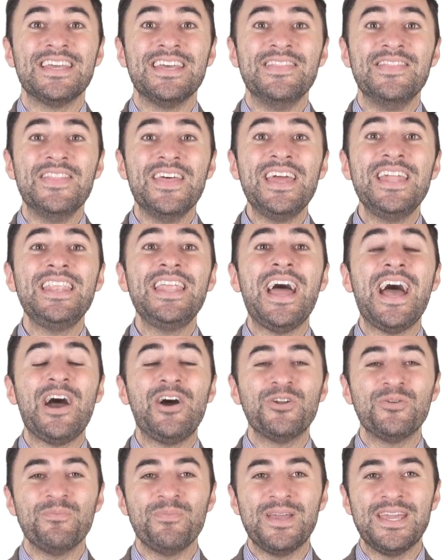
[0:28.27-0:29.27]
and then
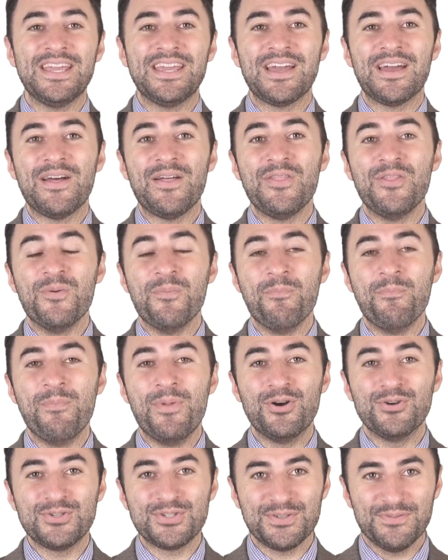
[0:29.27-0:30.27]
how to make the
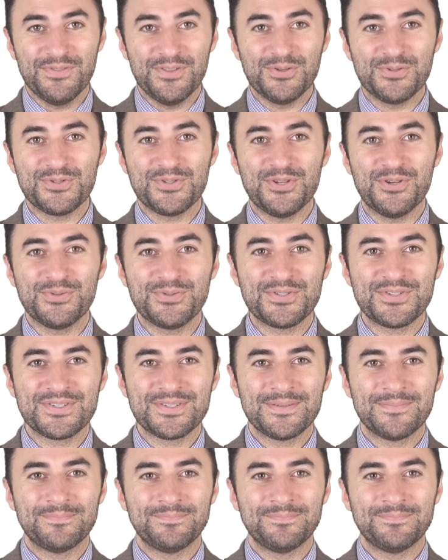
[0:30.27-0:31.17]
most of those notes.